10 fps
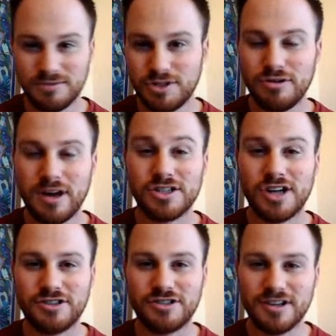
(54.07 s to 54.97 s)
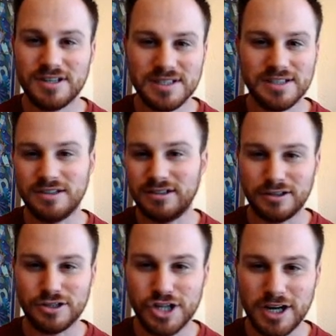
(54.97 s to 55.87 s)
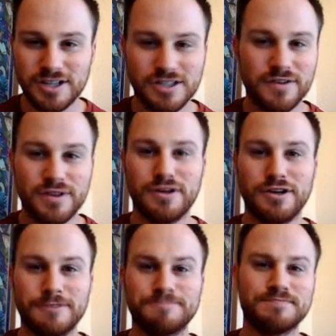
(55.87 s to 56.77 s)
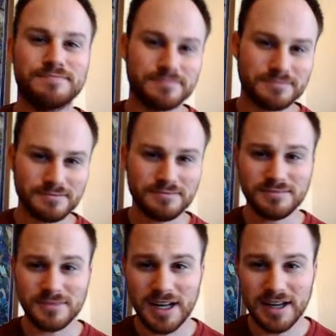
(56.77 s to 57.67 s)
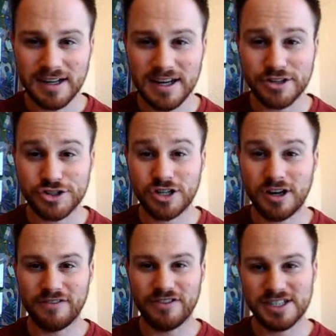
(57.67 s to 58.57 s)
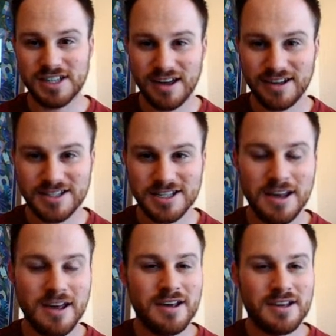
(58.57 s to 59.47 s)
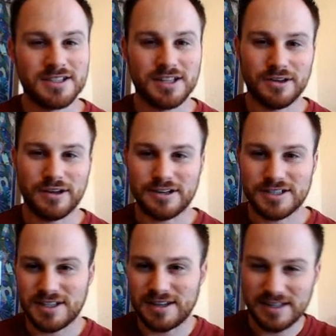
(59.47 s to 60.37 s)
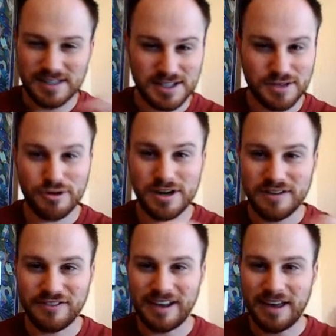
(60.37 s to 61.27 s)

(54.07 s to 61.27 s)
nakshatras and a little change of a third in each of the signs. So there's these three different